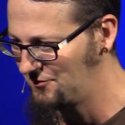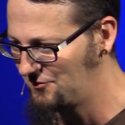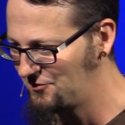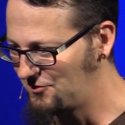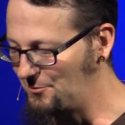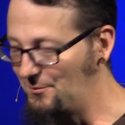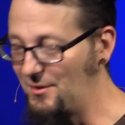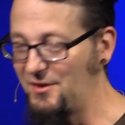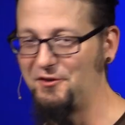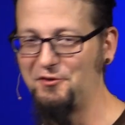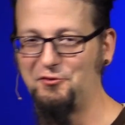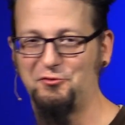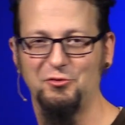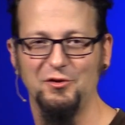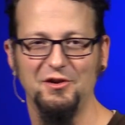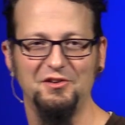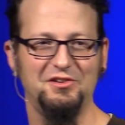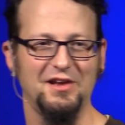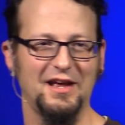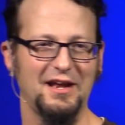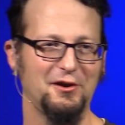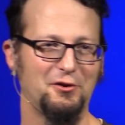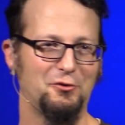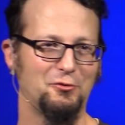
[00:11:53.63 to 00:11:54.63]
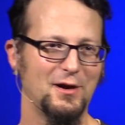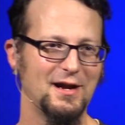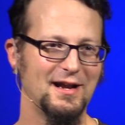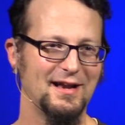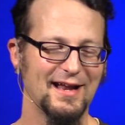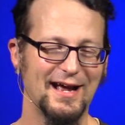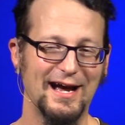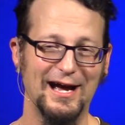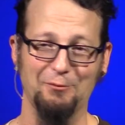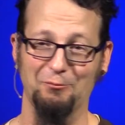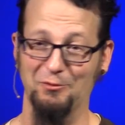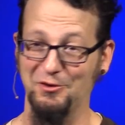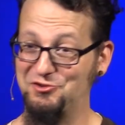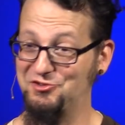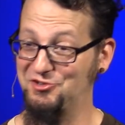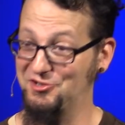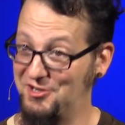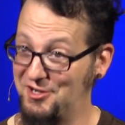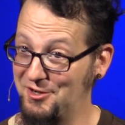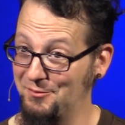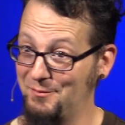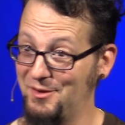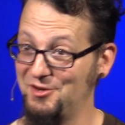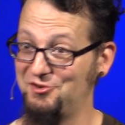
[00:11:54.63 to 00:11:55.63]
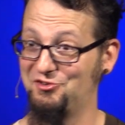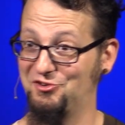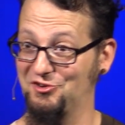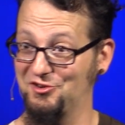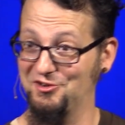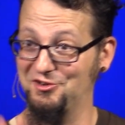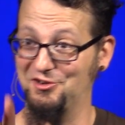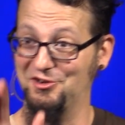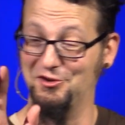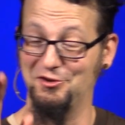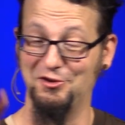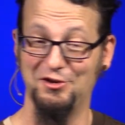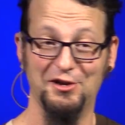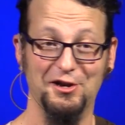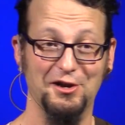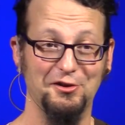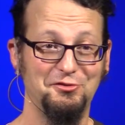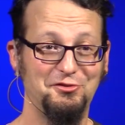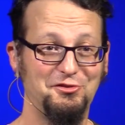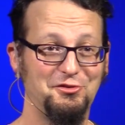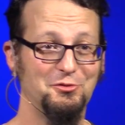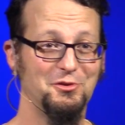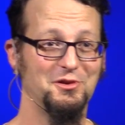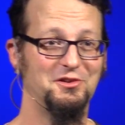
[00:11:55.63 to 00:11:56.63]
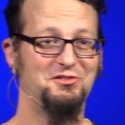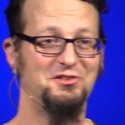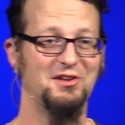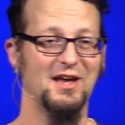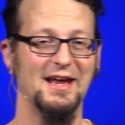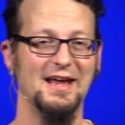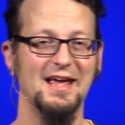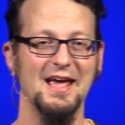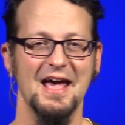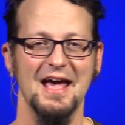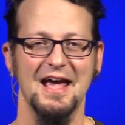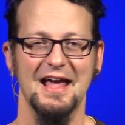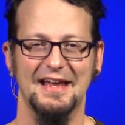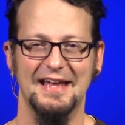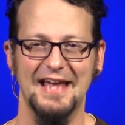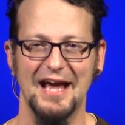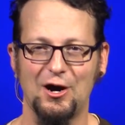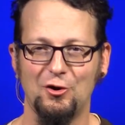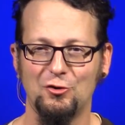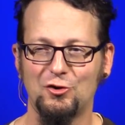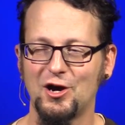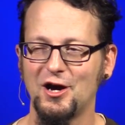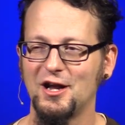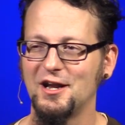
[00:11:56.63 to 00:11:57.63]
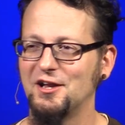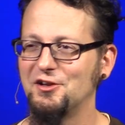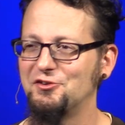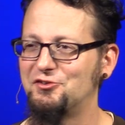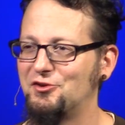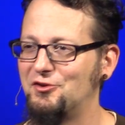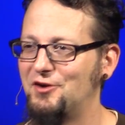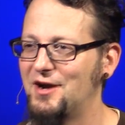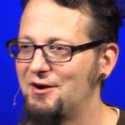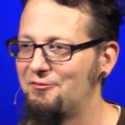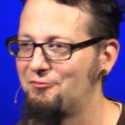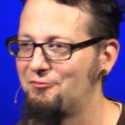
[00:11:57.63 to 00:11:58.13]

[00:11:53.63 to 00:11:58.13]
So Mother Teresa had a great line when she commissioned you. You know, she would say, Calcuttas are